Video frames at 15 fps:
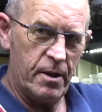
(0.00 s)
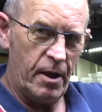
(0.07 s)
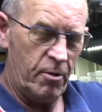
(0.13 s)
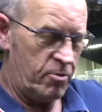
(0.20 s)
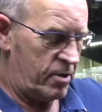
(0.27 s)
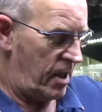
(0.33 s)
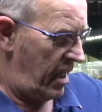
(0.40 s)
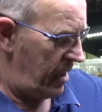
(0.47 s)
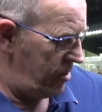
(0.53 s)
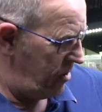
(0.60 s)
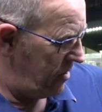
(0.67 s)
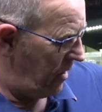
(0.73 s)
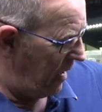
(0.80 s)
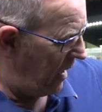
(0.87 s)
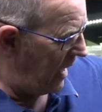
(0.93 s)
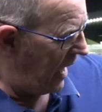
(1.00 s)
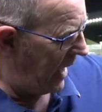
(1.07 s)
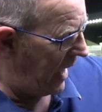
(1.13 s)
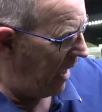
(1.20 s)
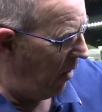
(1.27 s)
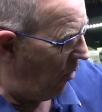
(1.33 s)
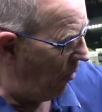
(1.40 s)
settles down, she's going to
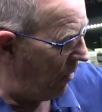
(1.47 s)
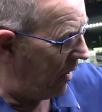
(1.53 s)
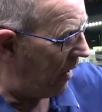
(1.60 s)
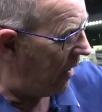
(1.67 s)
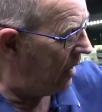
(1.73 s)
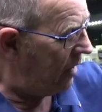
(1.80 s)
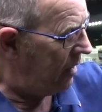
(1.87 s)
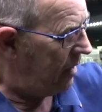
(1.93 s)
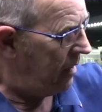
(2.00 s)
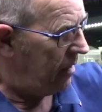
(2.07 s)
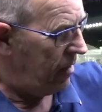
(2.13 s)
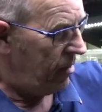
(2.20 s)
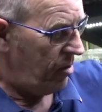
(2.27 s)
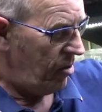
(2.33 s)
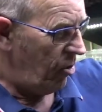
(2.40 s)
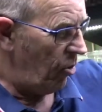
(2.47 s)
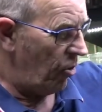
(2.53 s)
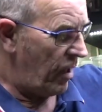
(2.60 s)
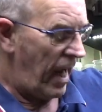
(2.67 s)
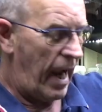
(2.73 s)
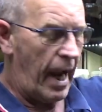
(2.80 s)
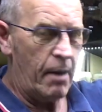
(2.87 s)
lay out on here,
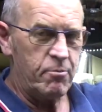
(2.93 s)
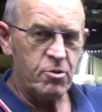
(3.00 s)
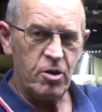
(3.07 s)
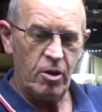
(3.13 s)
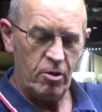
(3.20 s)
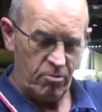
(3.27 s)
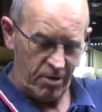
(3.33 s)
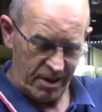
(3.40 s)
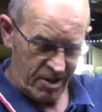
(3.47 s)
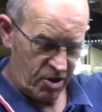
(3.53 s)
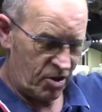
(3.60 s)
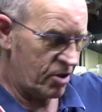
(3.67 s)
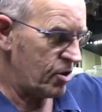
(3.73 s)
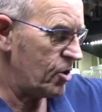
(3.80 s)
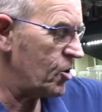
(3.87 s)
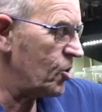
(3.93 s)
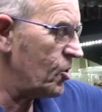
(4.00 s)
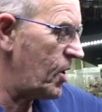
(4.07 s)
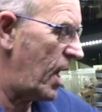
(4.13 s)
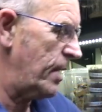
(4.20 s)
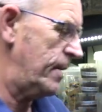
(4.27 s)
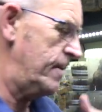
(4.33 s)
look absolutely
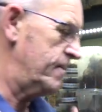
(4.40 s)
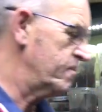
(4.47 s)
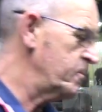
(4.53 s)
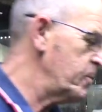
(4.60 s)
stunning.